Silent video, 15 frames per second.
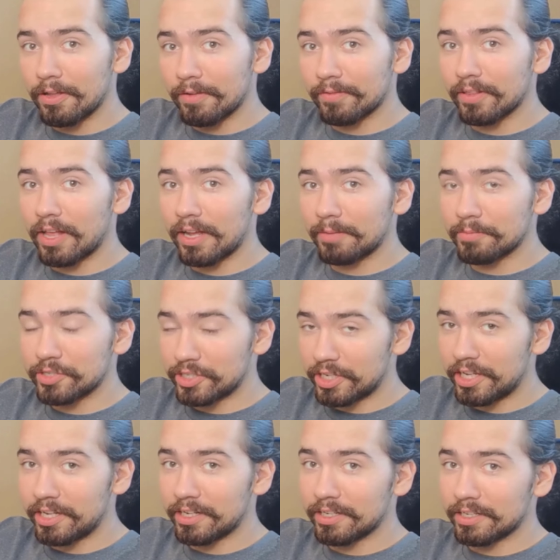flying
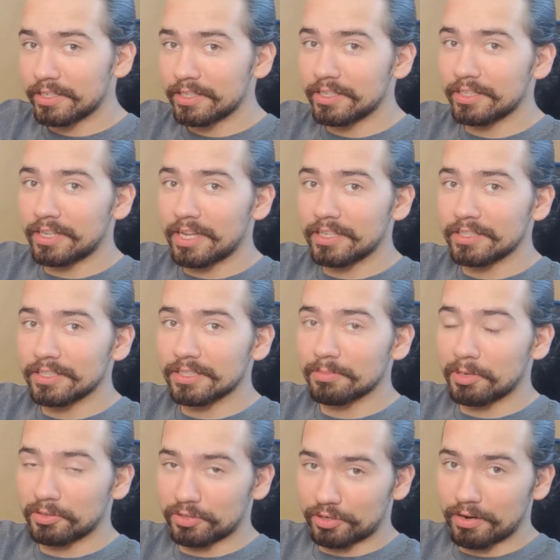machine in case it's
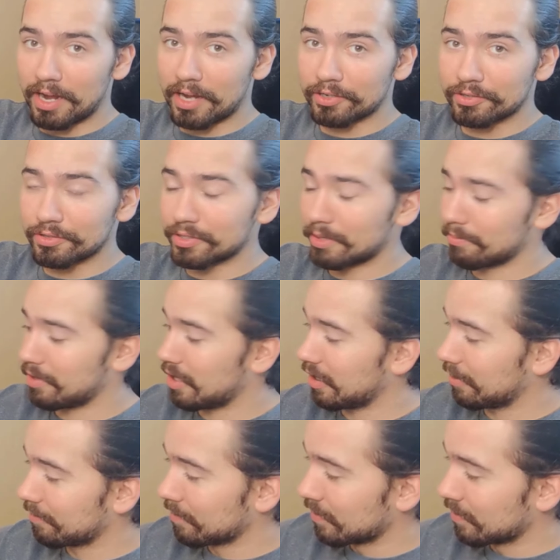about to crash or something.